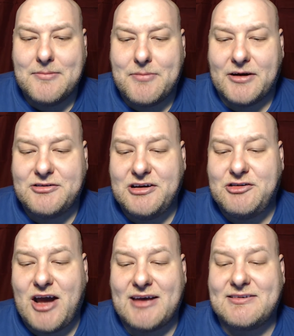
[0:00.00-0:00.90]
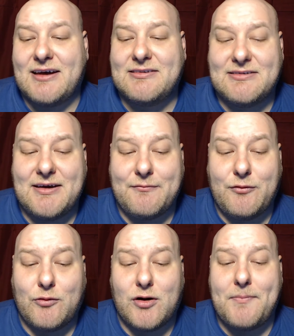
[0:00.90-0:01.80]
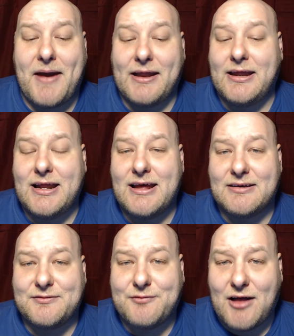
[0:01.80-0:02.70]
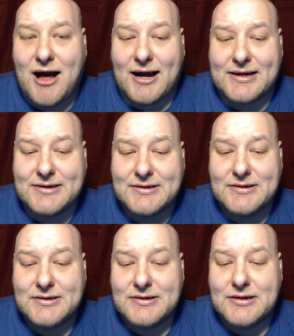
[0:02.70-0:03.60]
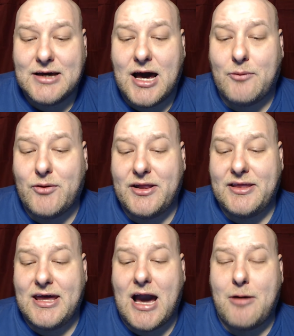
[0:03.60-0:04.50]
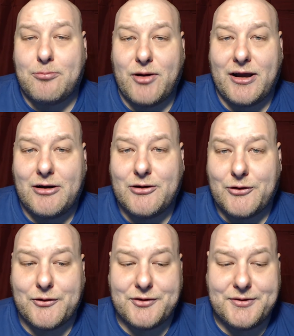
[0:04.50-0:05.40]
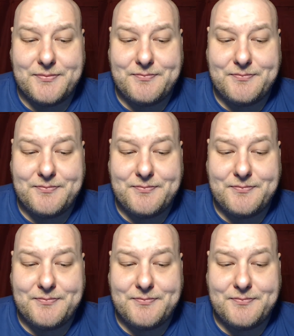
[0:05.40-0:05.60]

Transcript: but she chastises him for abandoning his flock when the outbreak occurred.